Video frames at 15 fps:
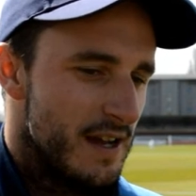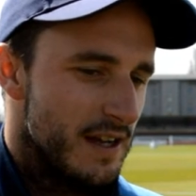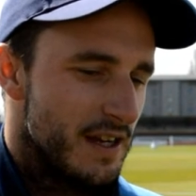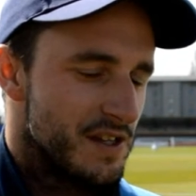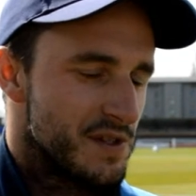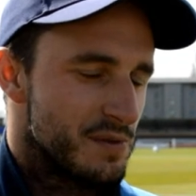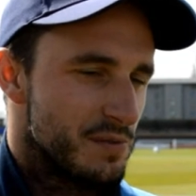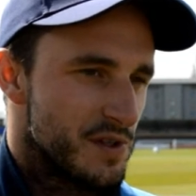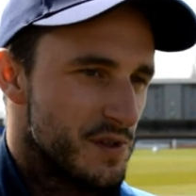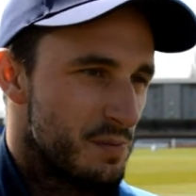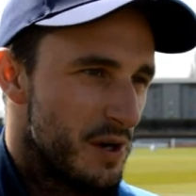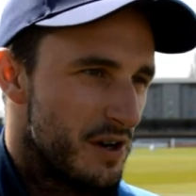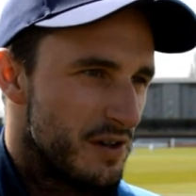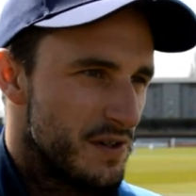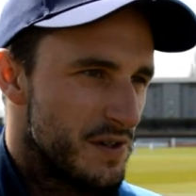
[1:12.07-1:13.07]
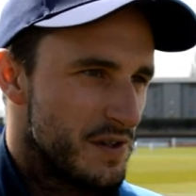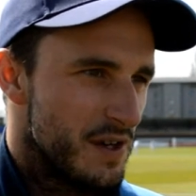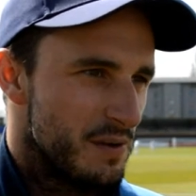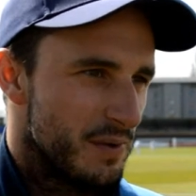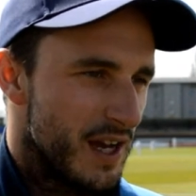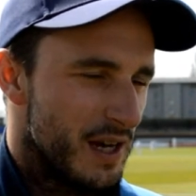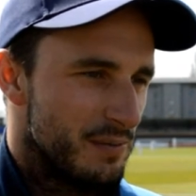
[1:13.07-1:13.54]
get some experience
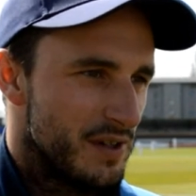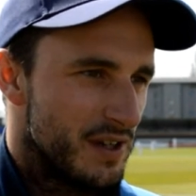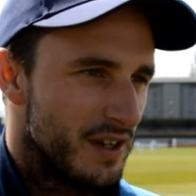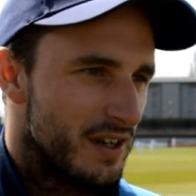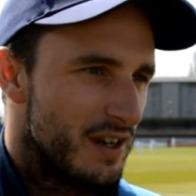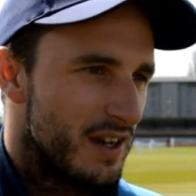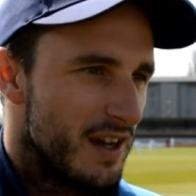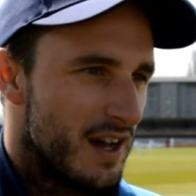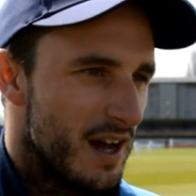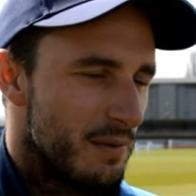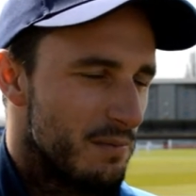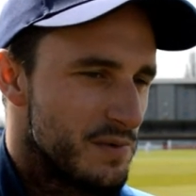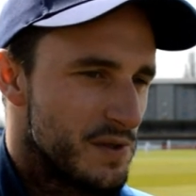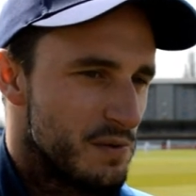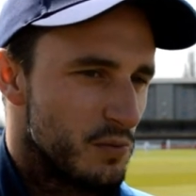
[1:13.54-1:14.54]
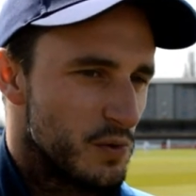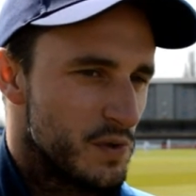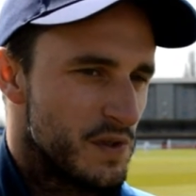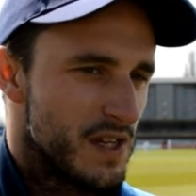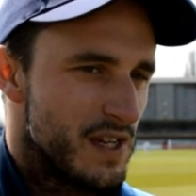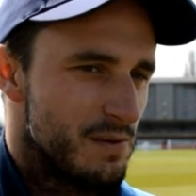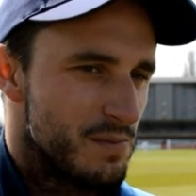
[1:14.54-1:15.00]
um, captaining um, some more
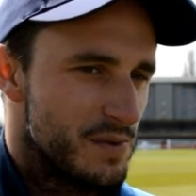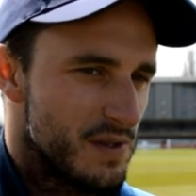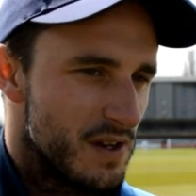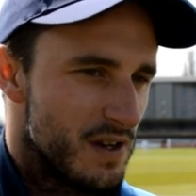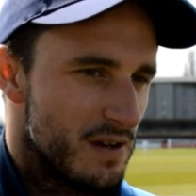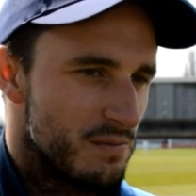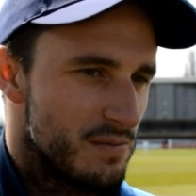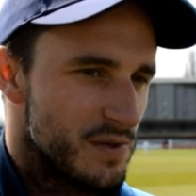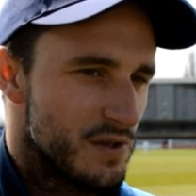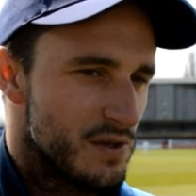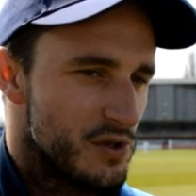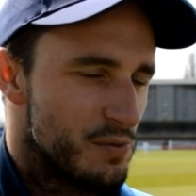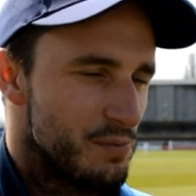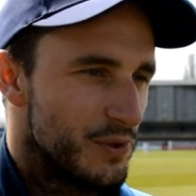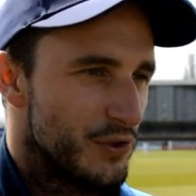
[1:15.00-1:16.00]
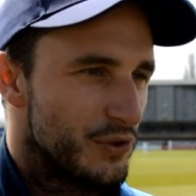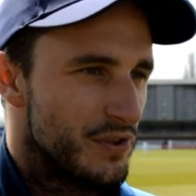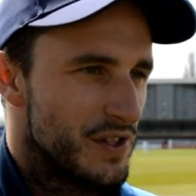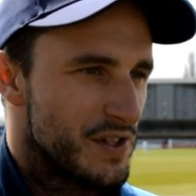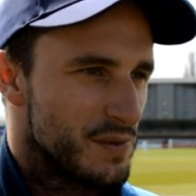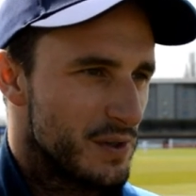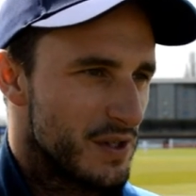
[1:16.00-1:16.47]
teams, um, so it should be good
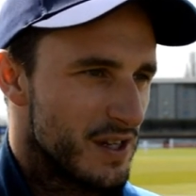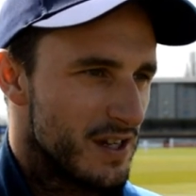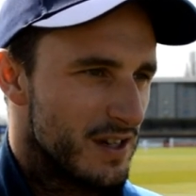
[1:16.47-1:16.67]
next week.